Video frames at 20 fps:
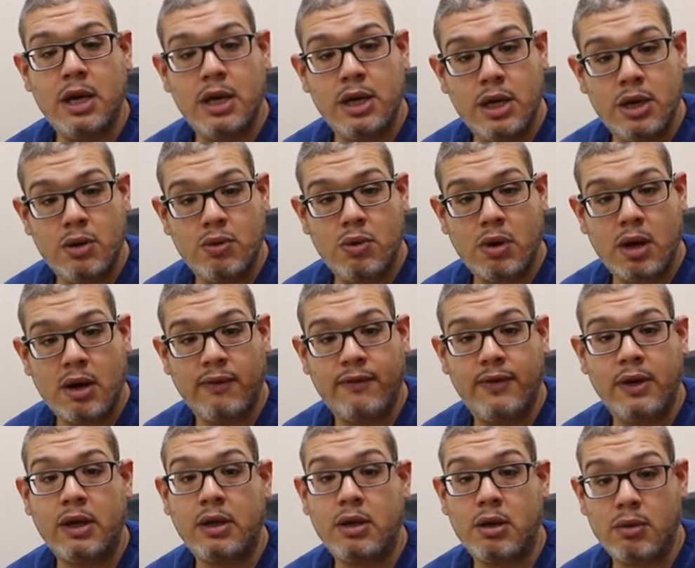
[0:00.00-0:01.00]
no
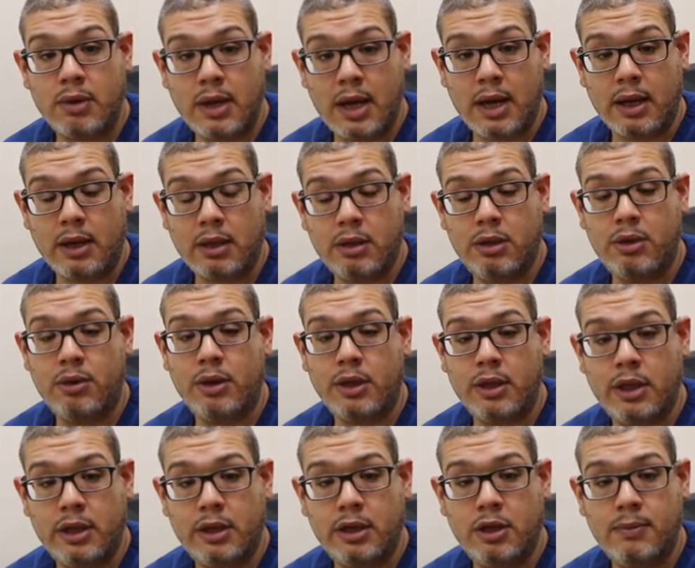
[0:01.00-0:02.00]
coughing, no gag during
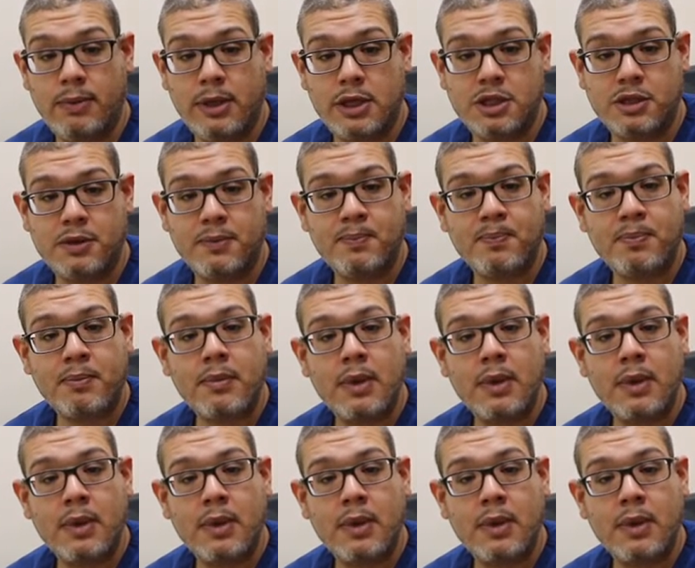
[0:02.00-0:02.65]
the intubation.